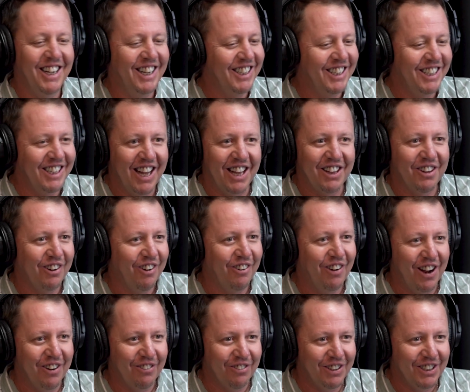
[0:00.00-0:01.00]
another
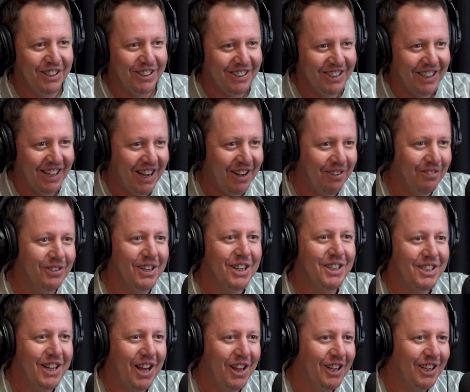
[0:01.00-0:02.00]
great reason to have
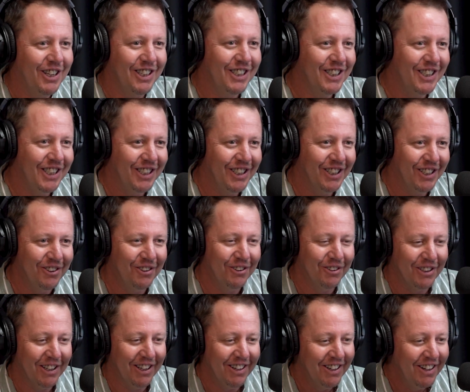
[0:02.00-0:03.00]
Sutherlands in your
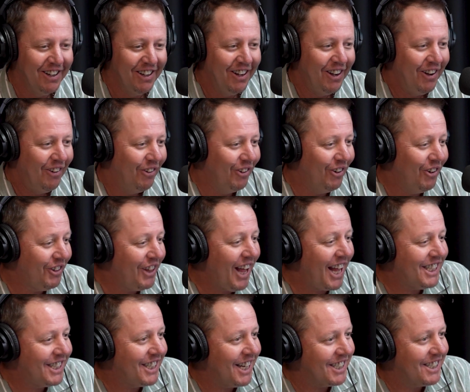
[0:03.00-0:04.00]
corner. Well, look,
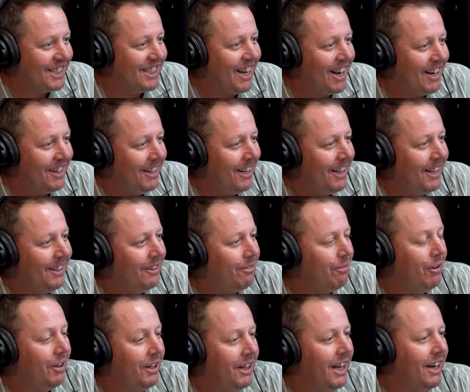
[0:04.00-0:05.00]
that's us done
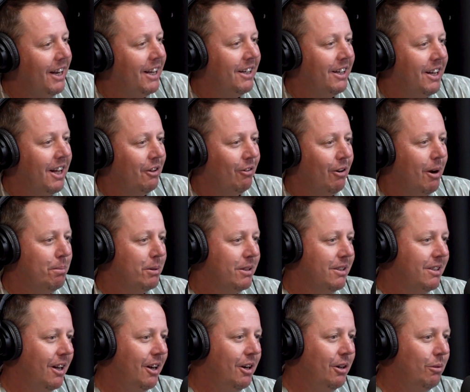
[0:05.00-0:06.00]
for yet another
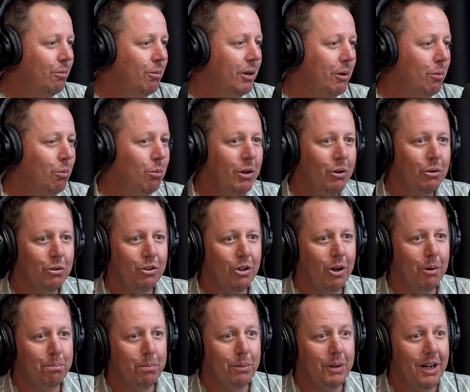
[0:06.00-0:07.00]
episode. We will
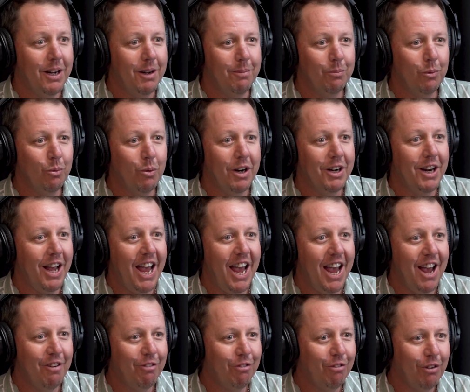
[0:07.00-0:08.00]
drop one
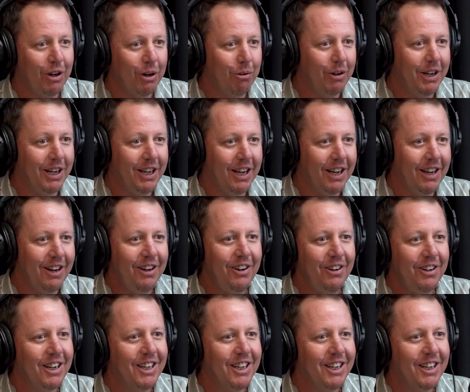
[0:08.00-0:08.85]
every week here